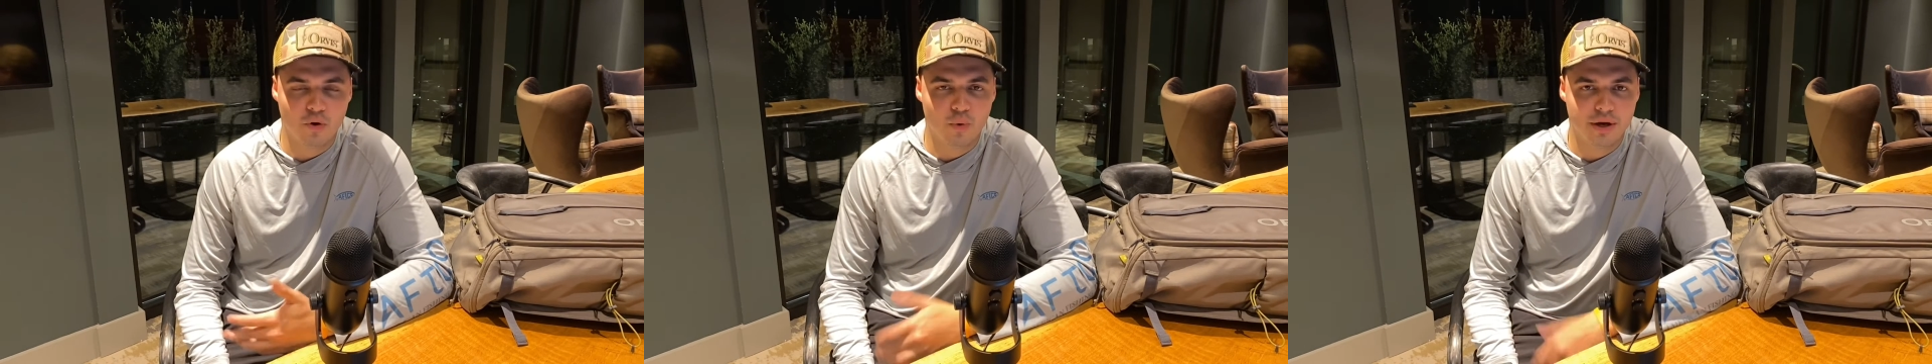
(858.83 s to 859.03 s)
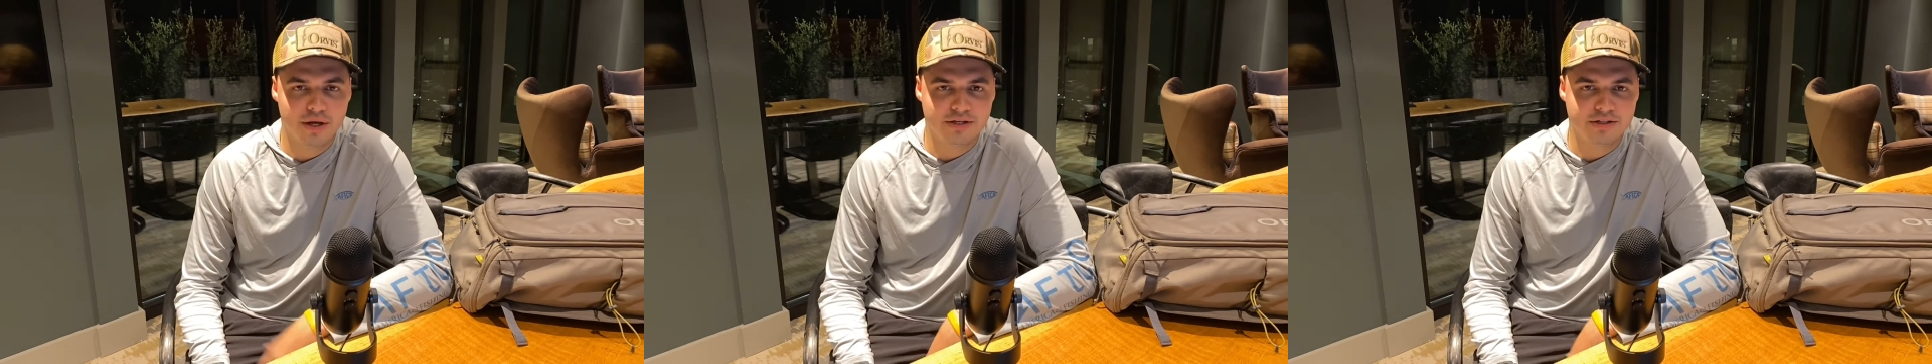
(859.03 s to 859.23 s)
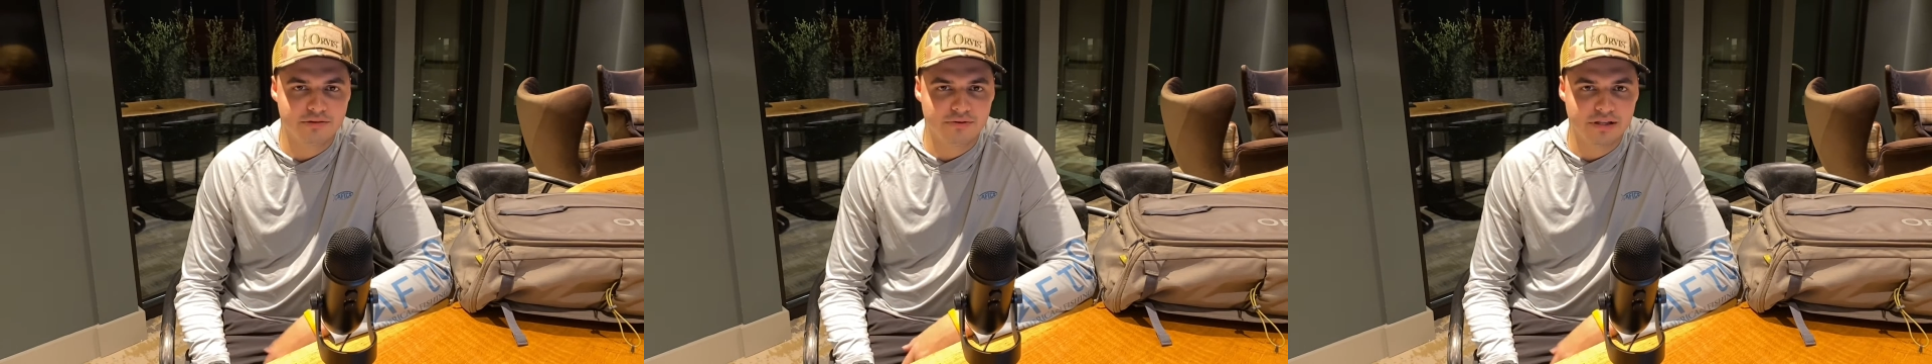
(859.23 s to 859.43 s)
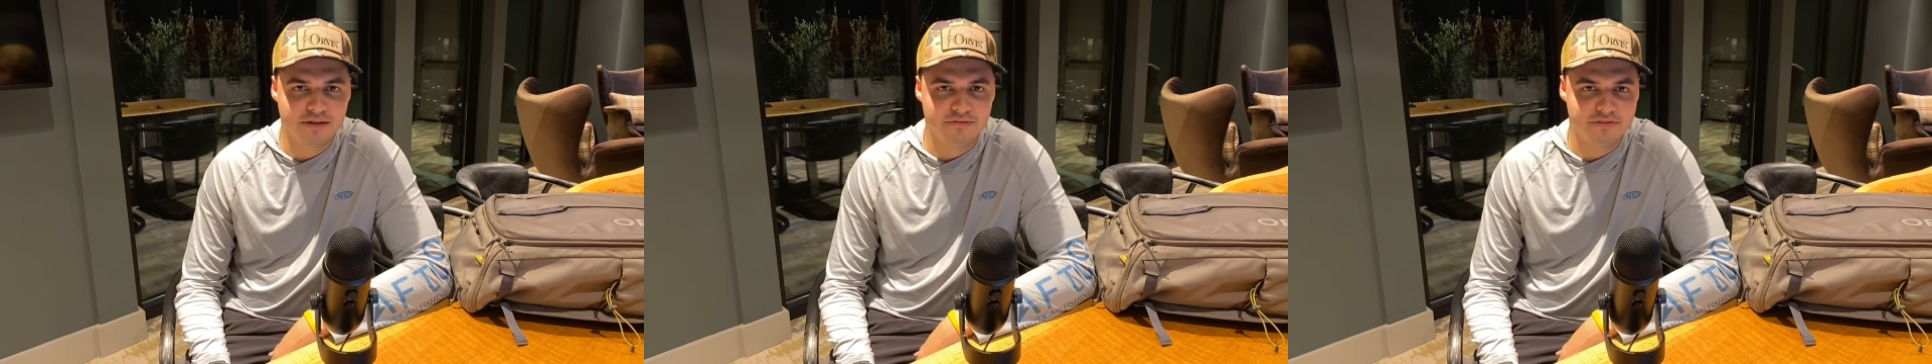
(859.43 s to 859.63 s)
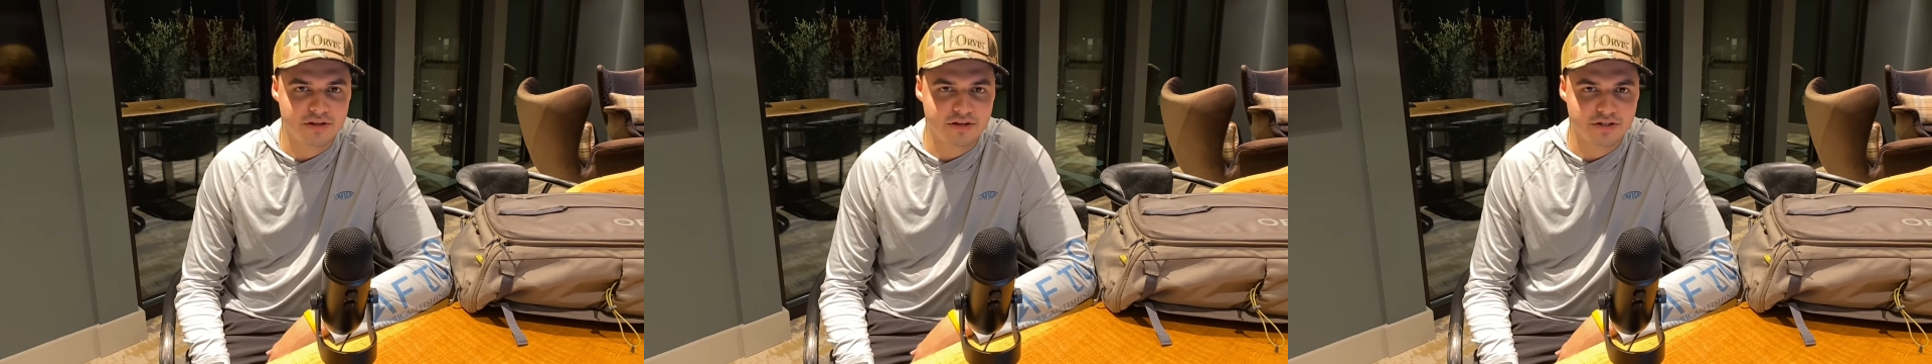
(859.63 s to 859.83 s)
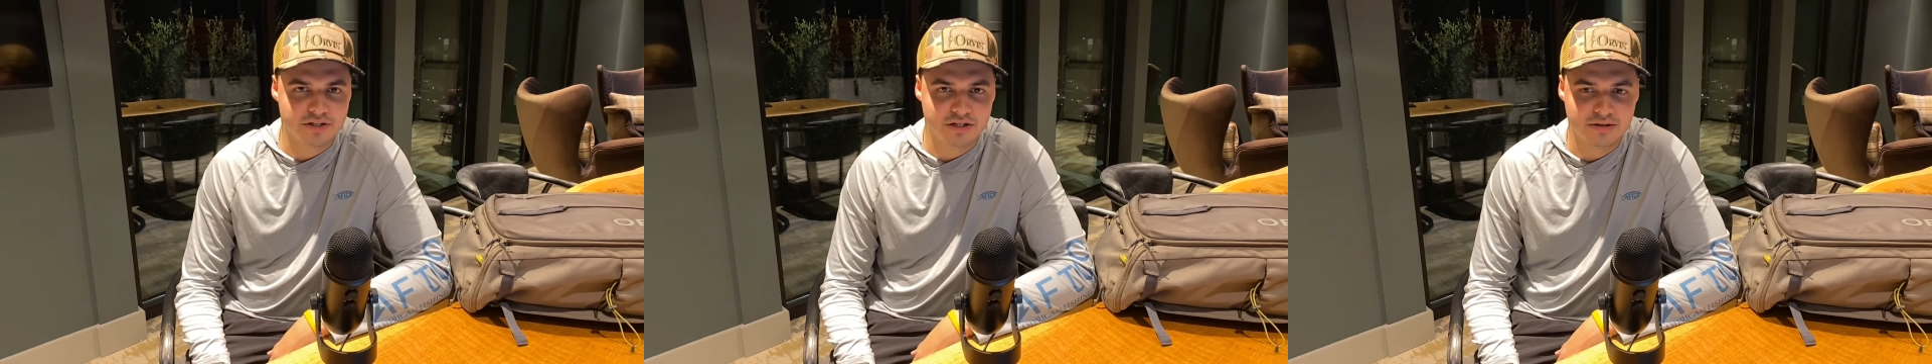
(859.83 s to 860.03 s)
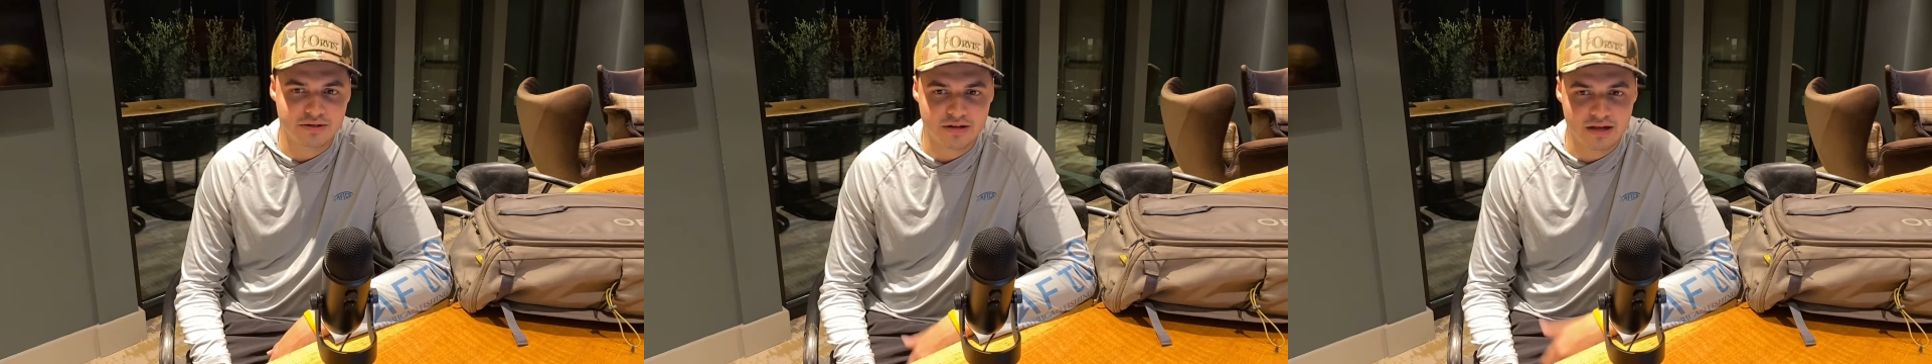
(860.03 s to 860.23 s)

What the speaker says: way to relieve tension,